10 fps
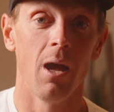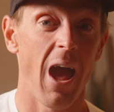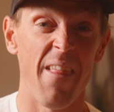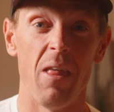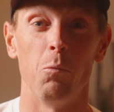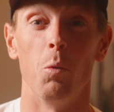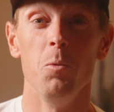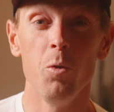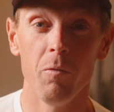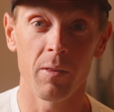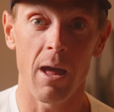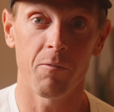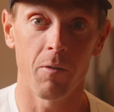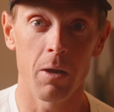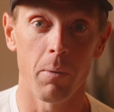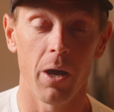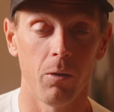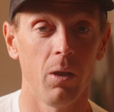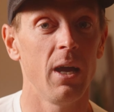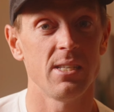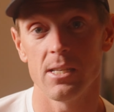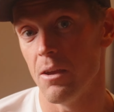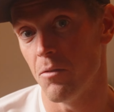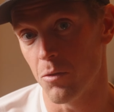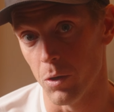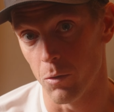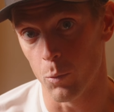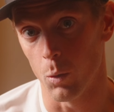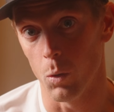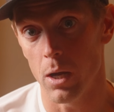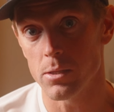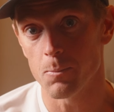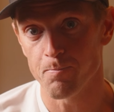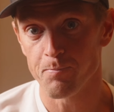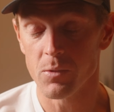and then removing that frame bottle, I save three or four watts.